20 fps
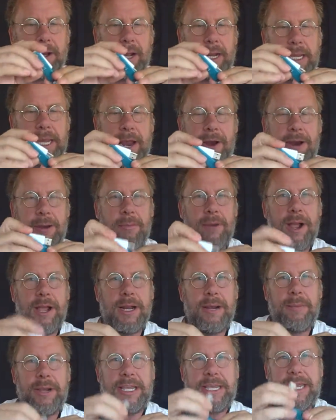I carry
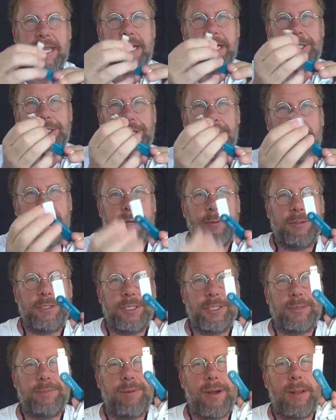mine on my keychain,
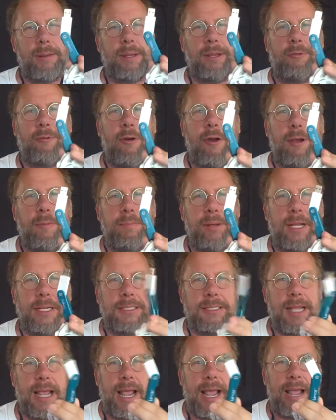which is probably the wrong
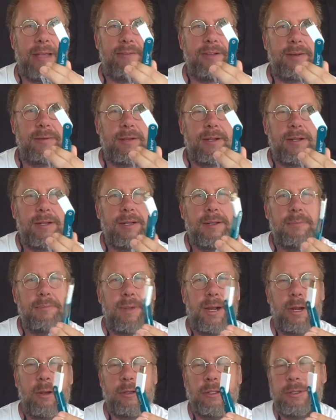place to have it.
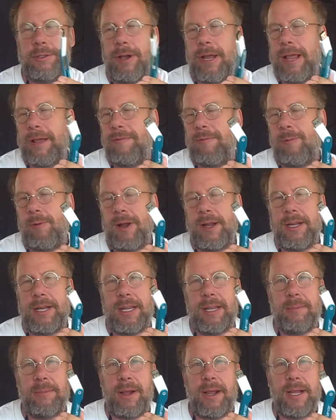But I also have one
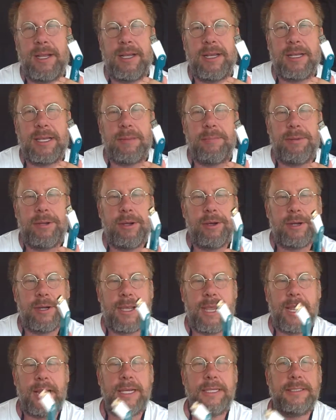in my computer
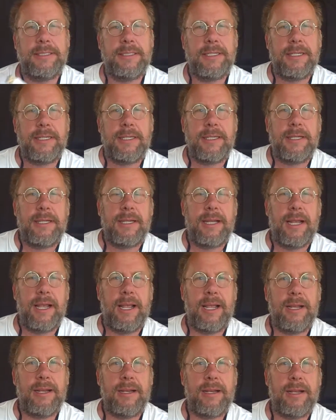case,
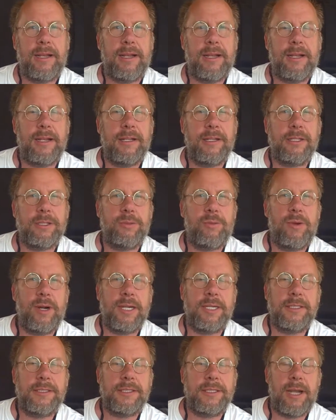and there's
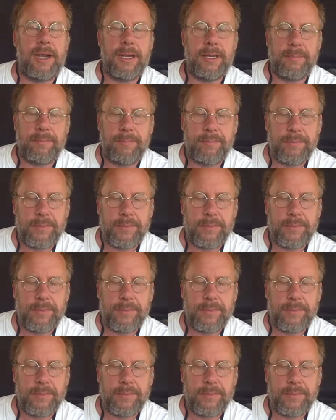one inside.